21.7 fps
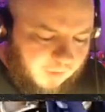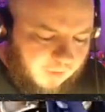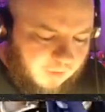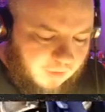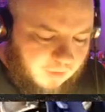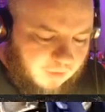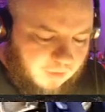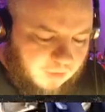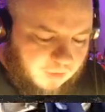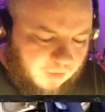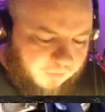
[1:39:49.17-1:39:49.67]

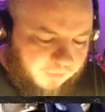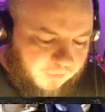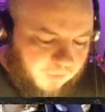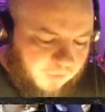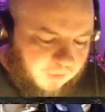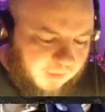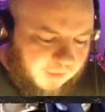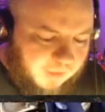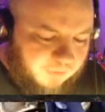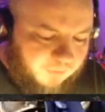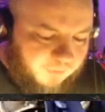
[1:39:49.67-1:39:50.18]
So if you're
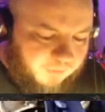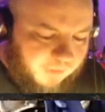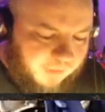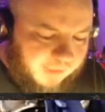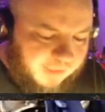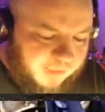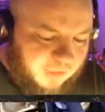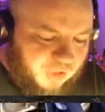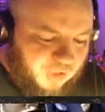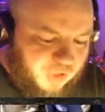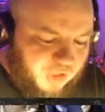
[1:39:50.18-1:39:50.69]
looking for like a
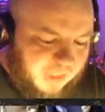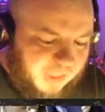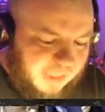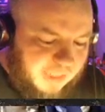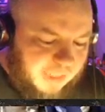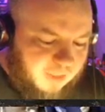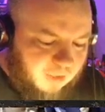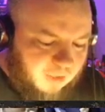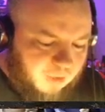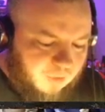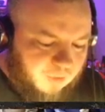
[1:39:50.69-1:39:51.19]
cheat
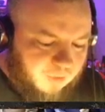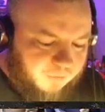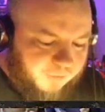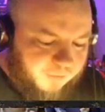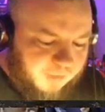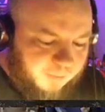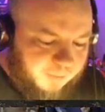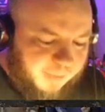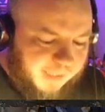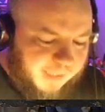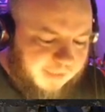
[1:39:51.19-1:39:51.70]
code for
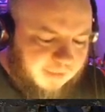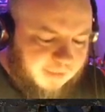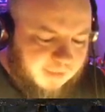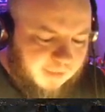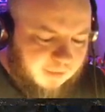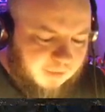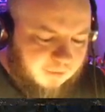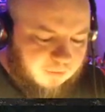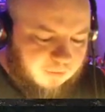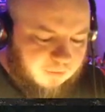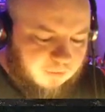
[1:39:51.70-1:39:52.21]
your
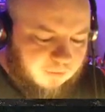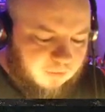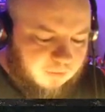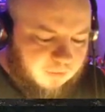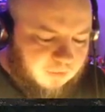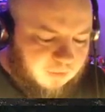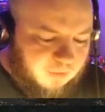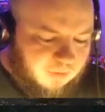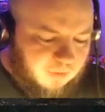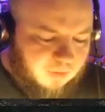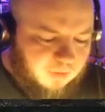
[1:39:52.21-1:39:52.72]
painting,
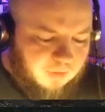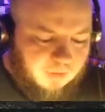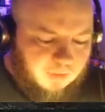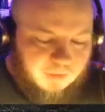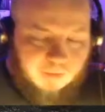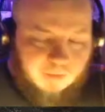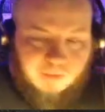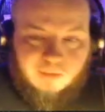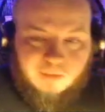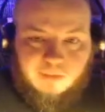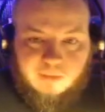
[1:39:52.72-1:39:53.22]

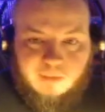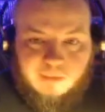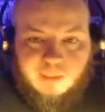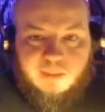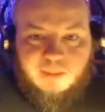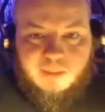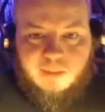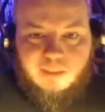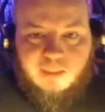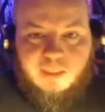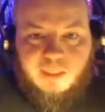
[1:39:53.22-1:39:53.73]
this
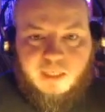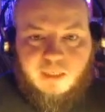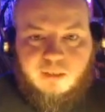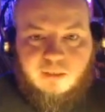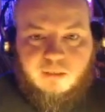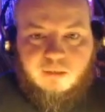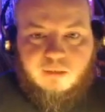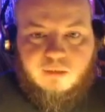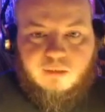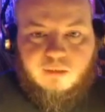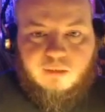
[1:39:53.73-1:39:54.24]
is it.
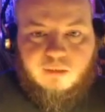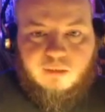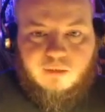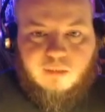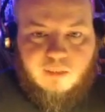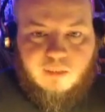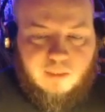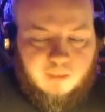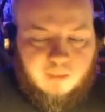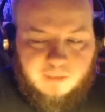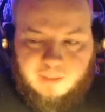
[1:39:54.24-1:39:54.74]

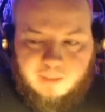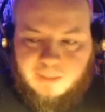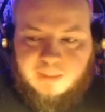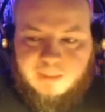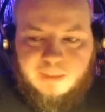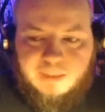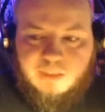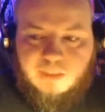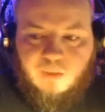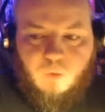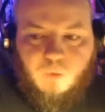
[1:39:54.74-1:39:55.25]
This
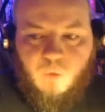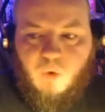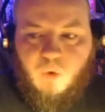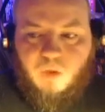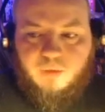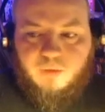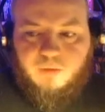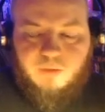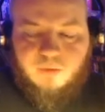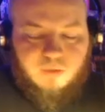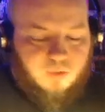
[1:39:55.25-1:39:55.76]
is the
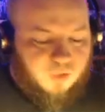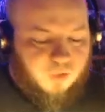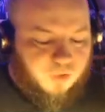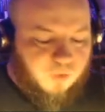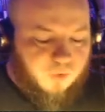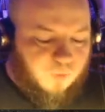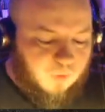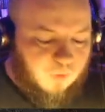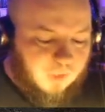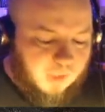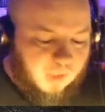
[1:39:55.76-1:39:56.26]
one
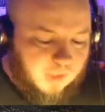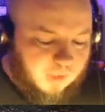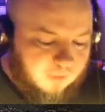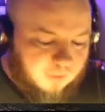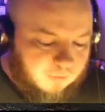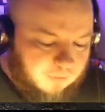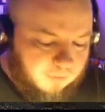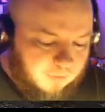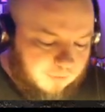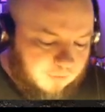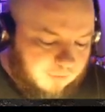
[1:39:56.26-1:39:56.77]
to learn.
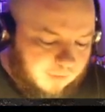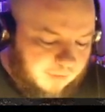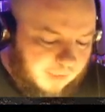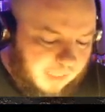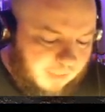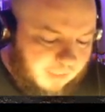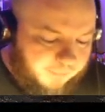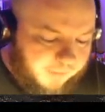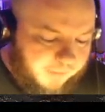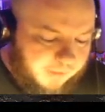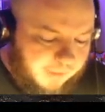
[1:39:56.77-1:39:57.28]

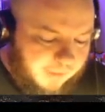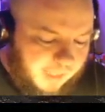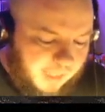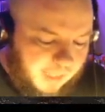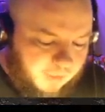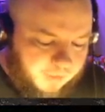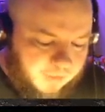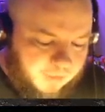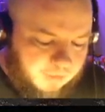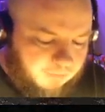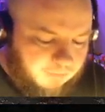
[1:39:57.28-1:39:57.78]
Everything
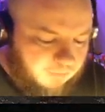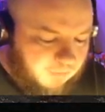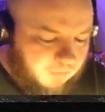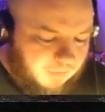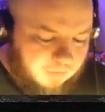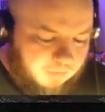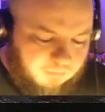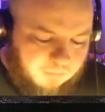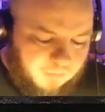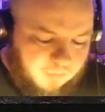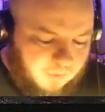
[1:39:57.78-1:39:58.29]
else,
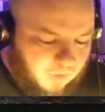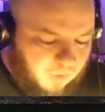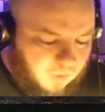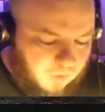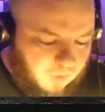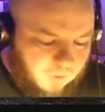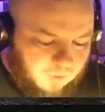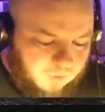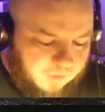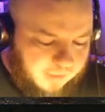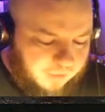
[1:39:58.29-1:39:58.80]

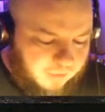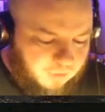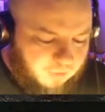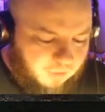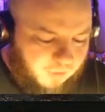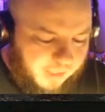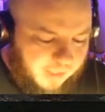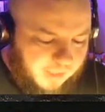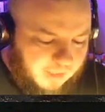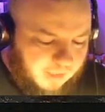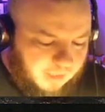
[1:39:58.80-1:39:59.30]
cool, that's
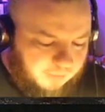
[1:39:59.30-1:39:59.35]
great.